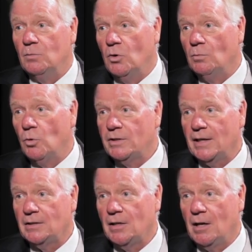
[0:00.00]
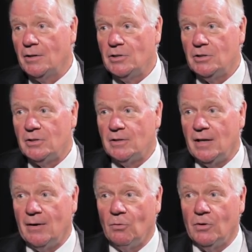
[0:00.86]
more and more technologies
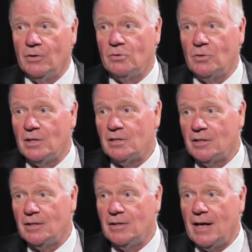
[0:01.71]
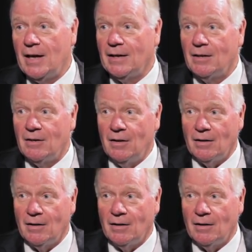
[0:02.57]
that were traditionally had a,